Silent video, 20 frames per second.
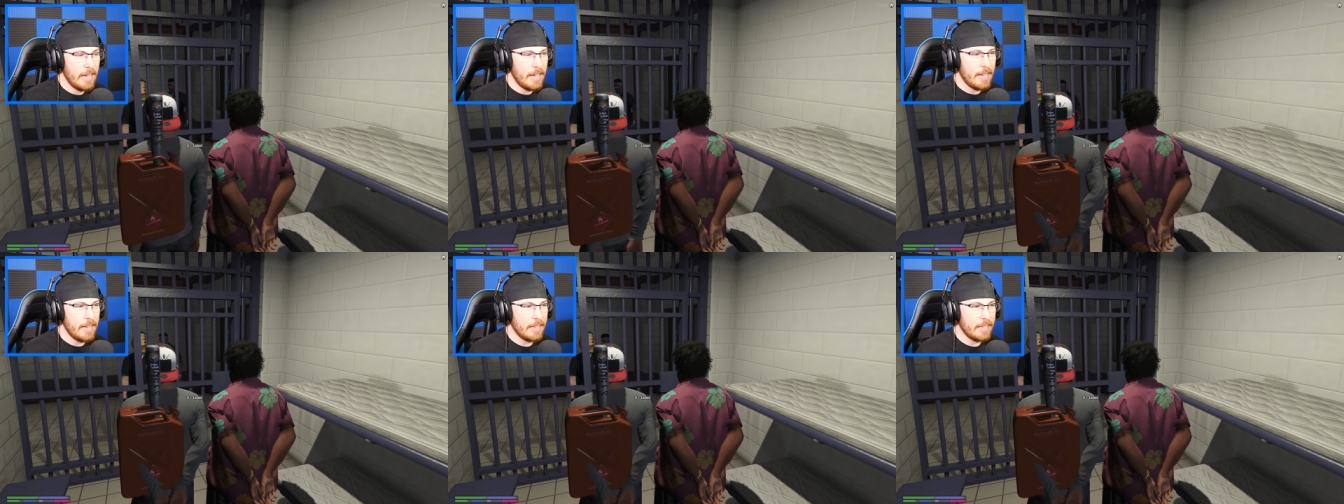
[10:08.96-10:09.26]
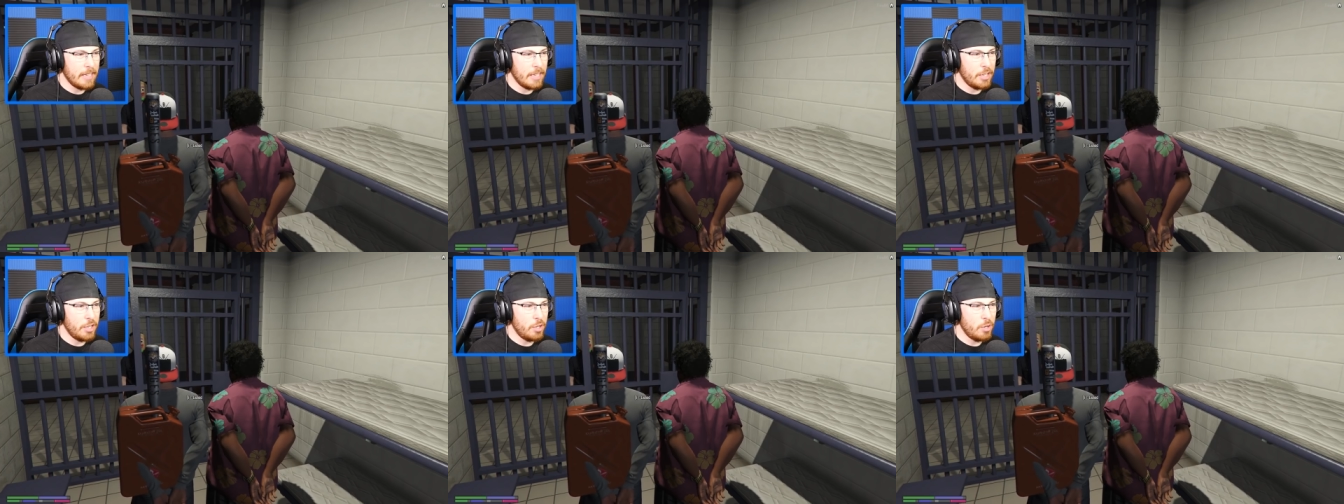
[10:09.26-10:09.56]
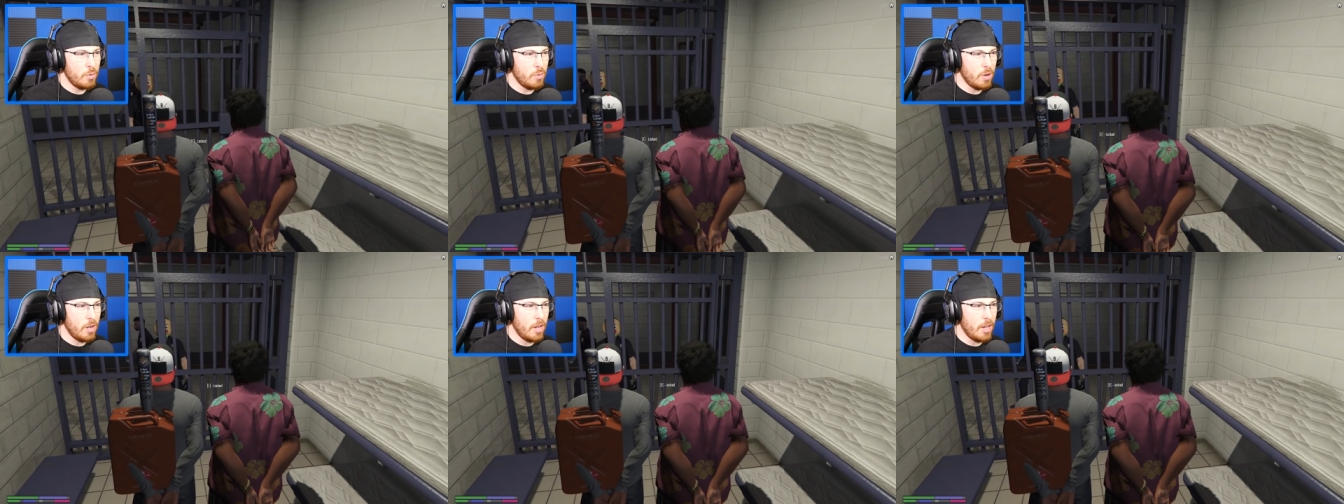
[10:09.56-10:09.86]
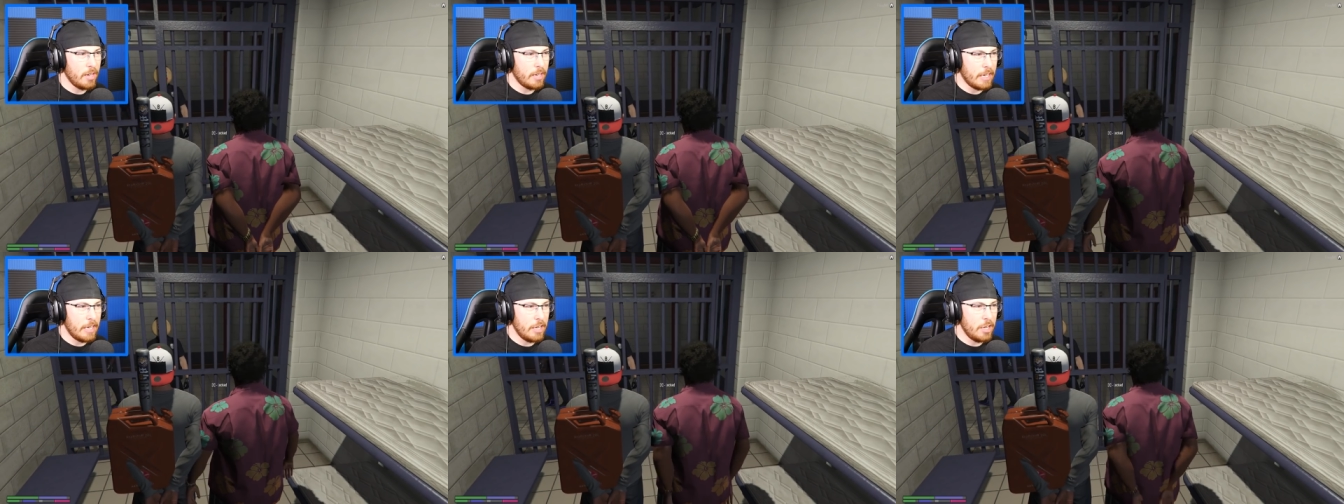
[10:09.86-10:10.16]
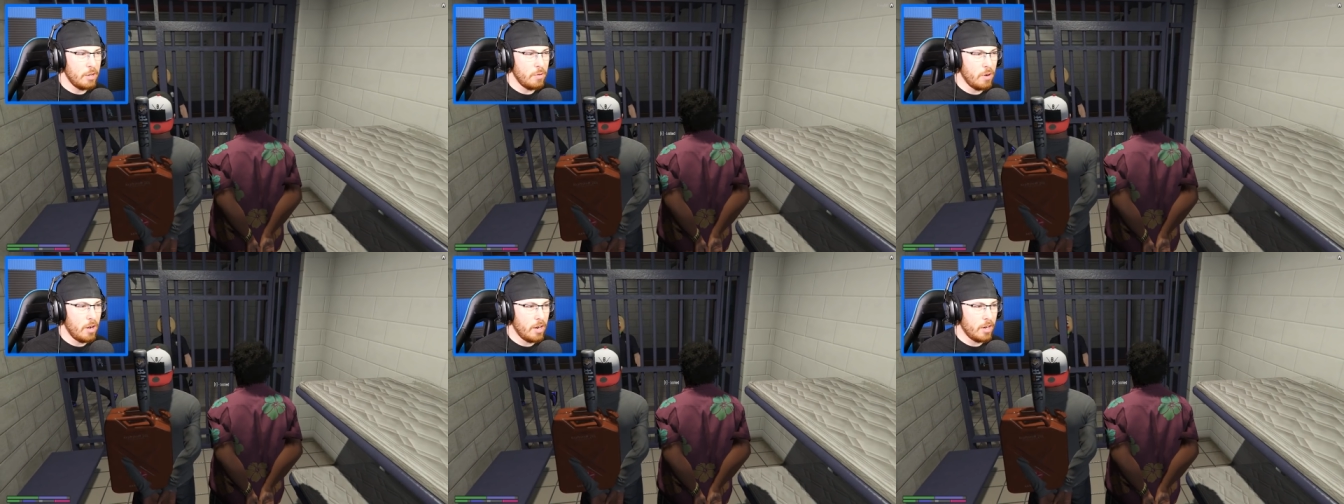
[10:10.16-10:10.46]
Hey, can you uh, can
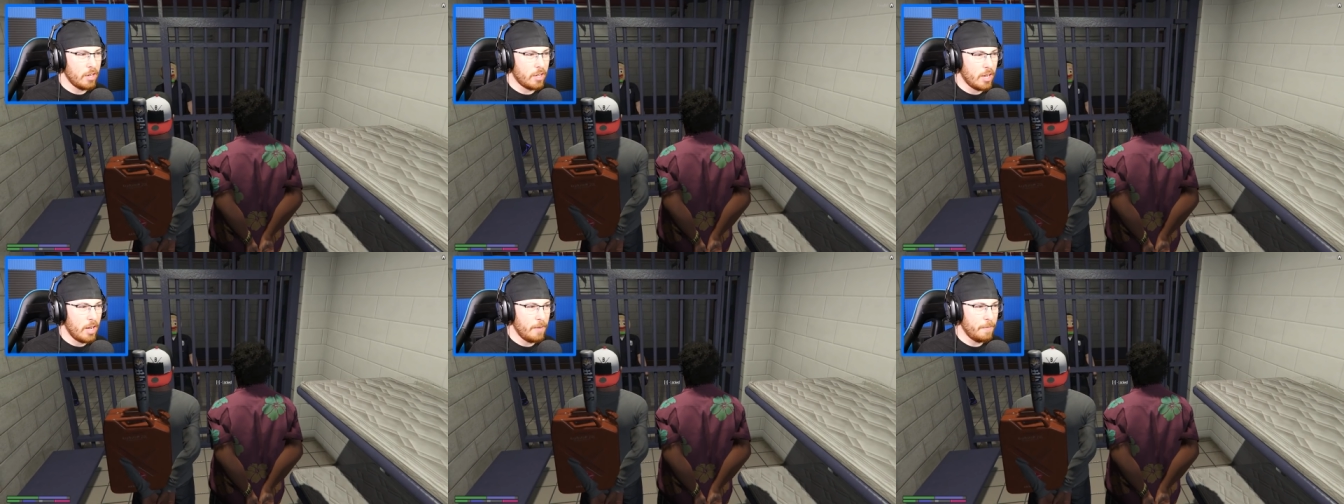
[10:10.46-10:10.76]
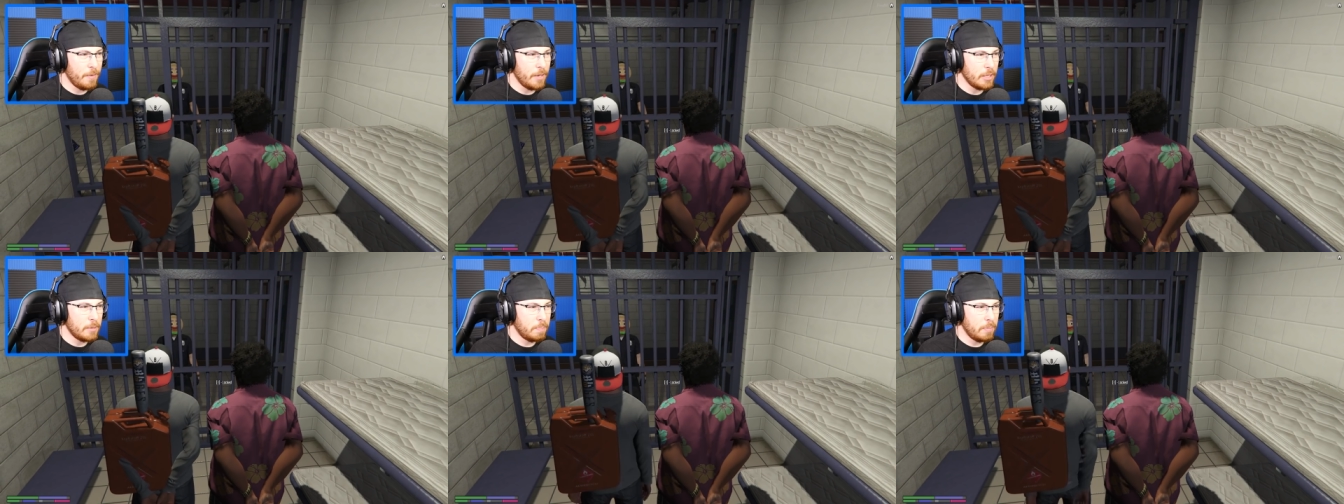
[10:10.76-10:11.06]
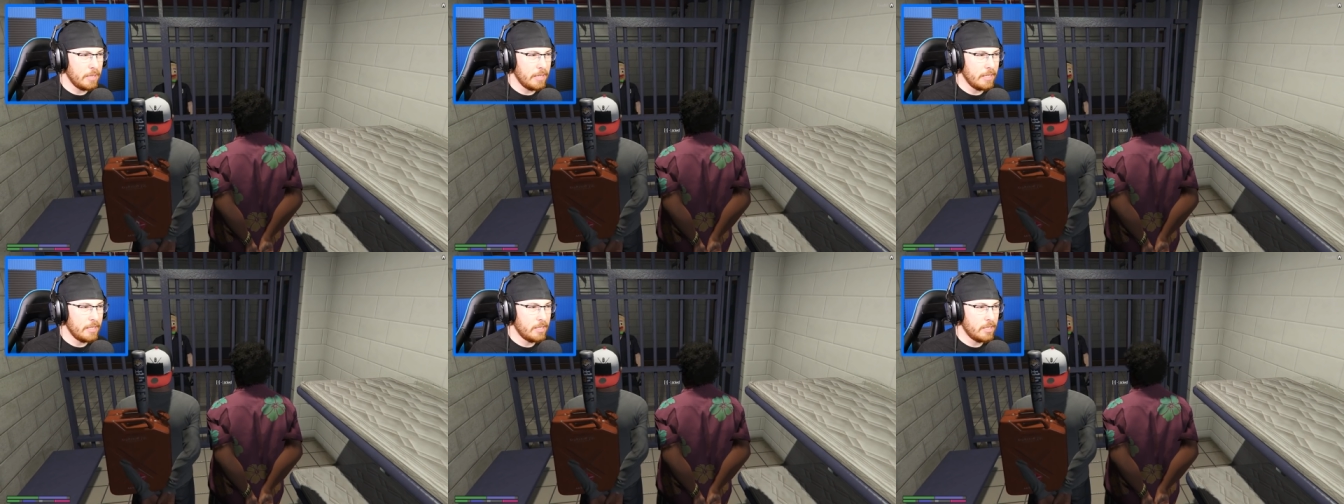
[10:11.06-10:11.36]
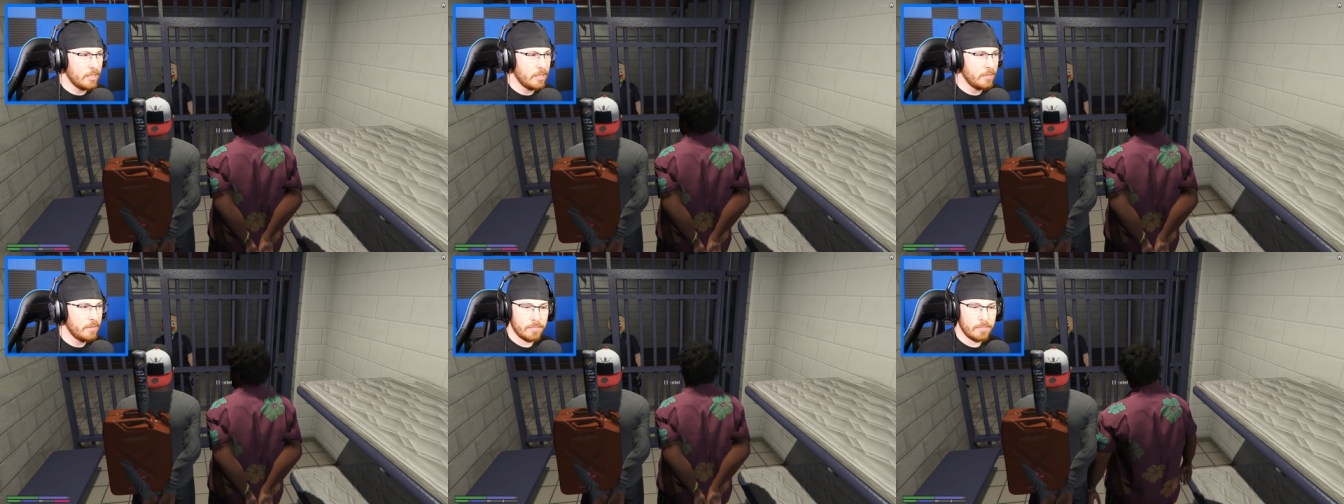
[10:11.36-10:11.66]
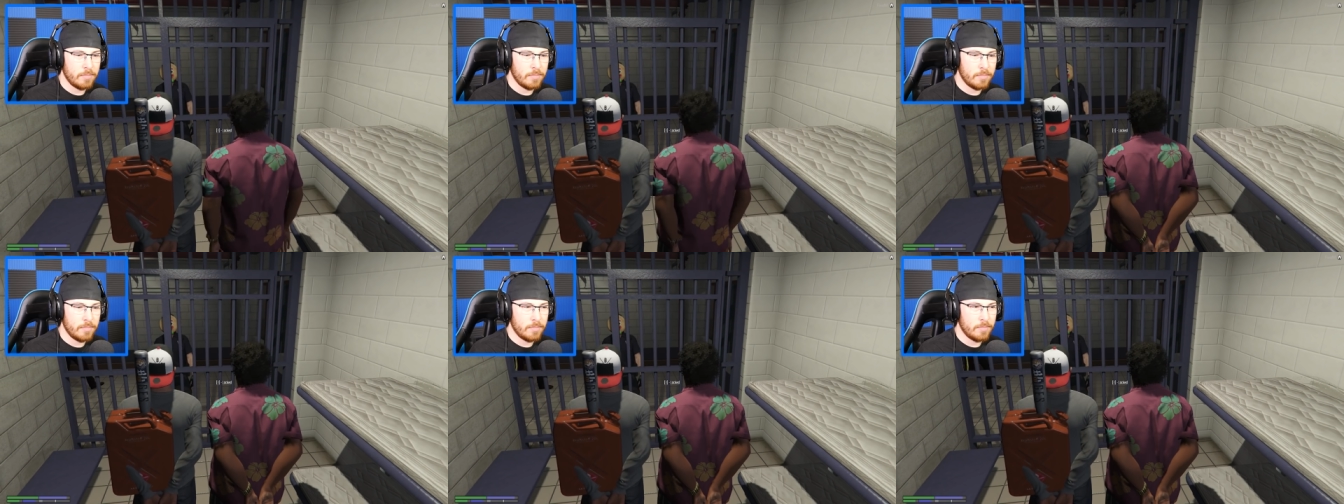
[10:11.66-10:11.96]
you uncuff us, please?
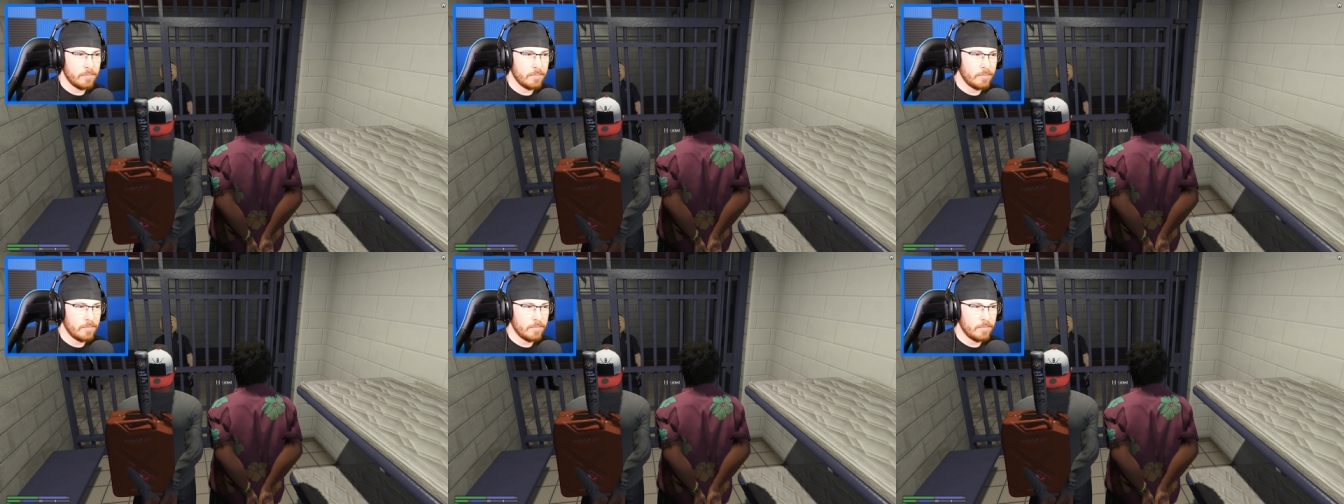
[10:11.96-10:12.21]
No.